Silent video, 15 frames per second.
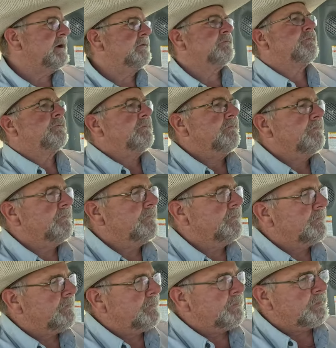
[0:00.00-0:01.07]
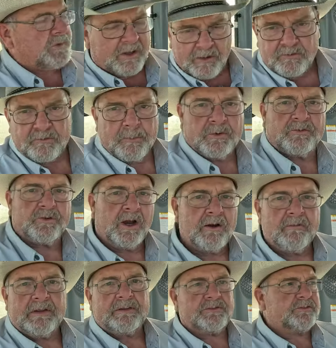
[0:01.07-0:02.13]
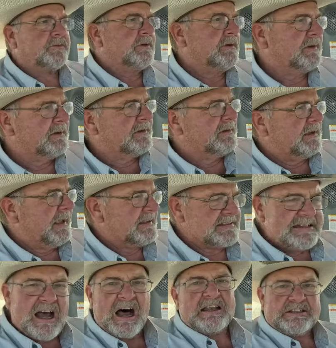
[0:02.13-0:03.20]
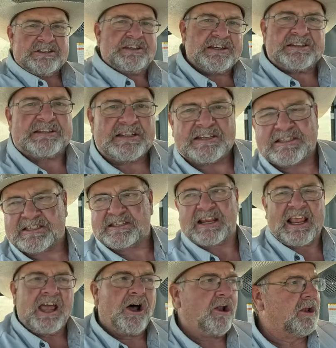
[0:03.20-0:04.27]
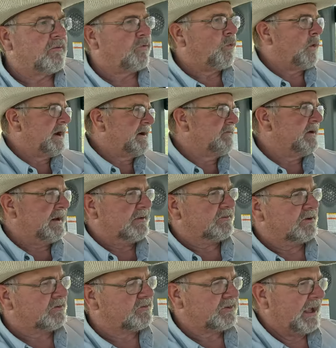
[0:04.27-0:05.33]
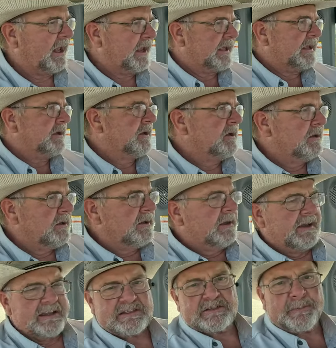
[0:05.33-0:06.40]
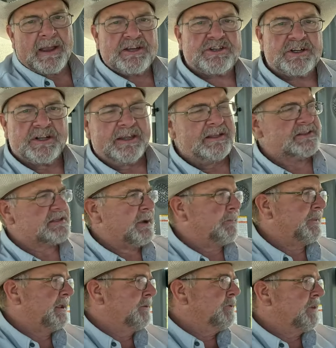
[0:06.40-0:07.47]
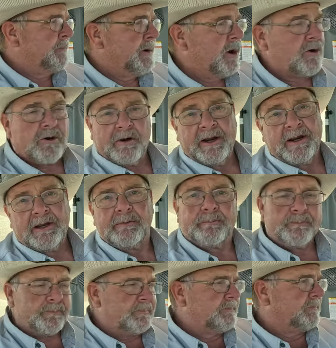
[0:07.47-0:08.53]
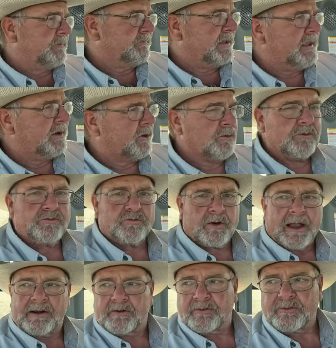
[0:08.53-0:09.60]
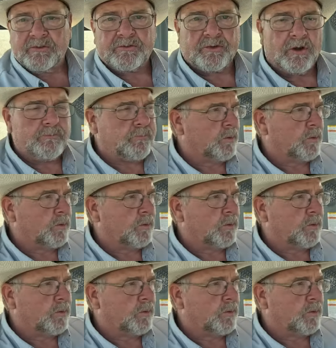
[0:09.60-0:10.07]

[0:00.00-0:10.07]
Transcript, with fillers: of customer service is not just the sale of whatever it is they're selling, especially in something with a motor in it, the vehicles, tractors, and so